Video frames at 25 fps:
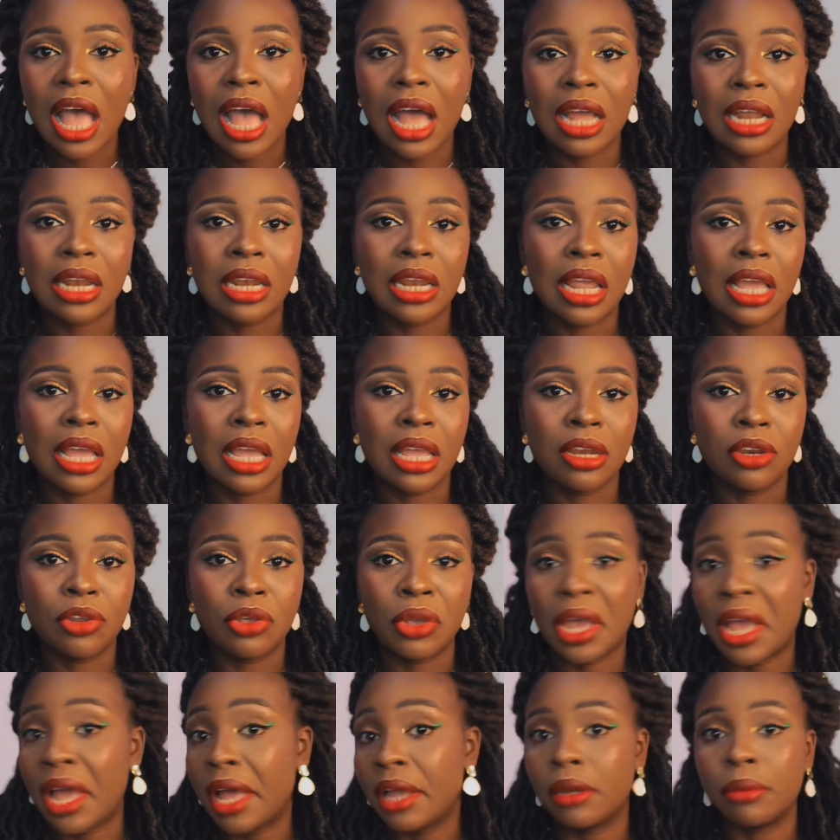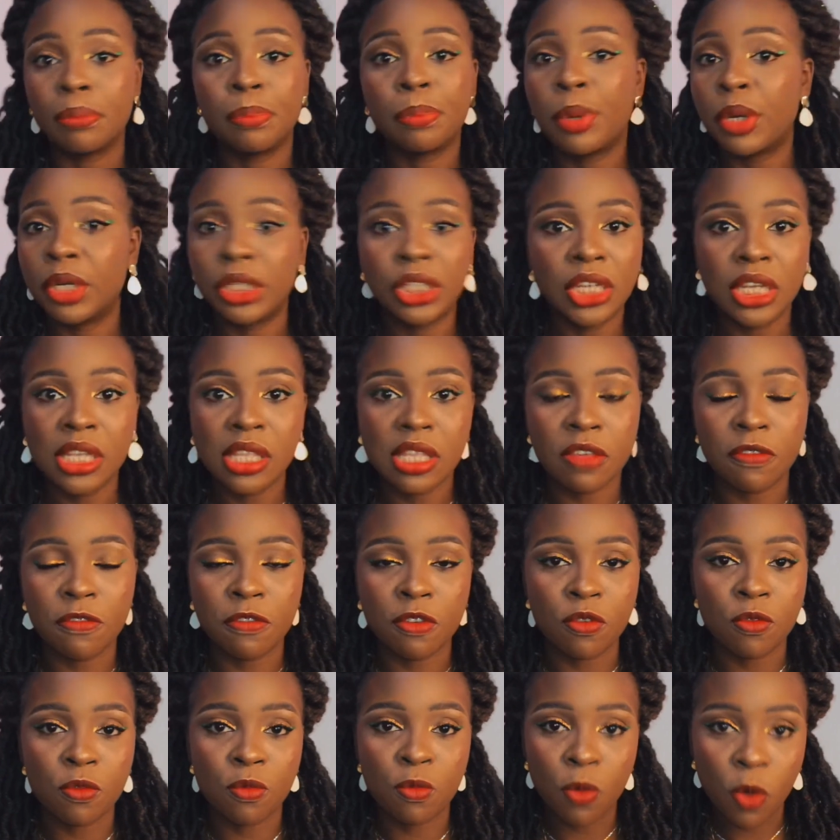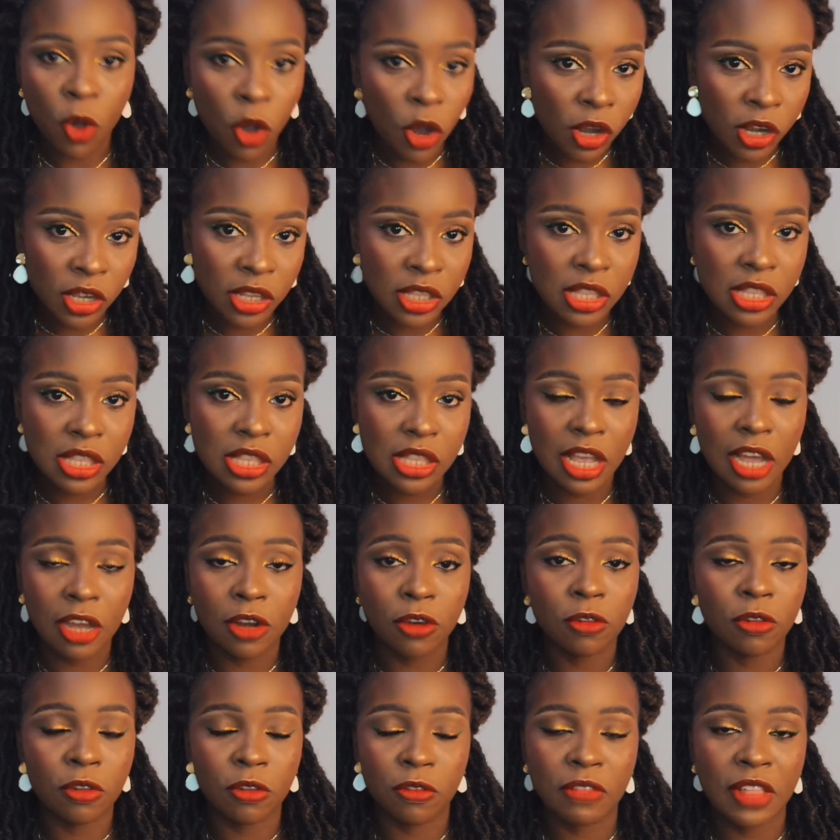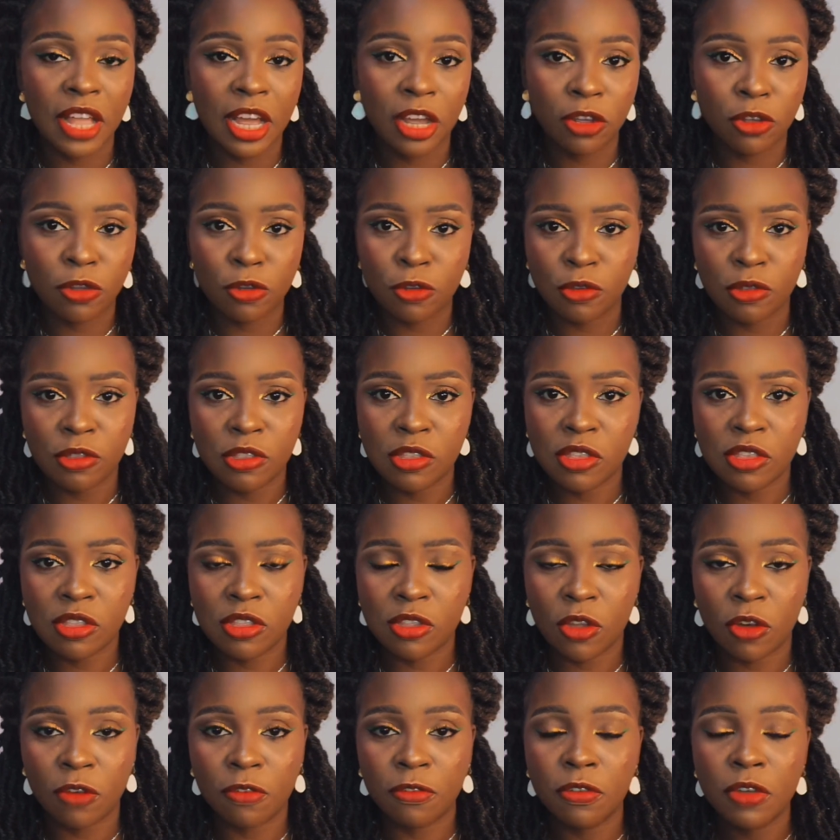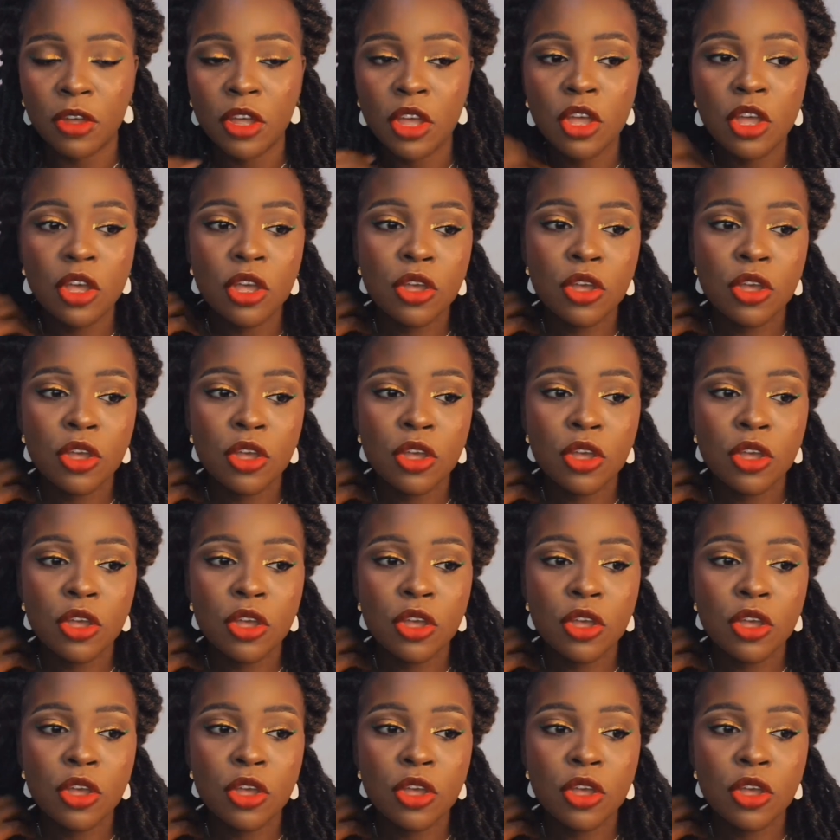and then you can purchase if you want and all of that good stuff.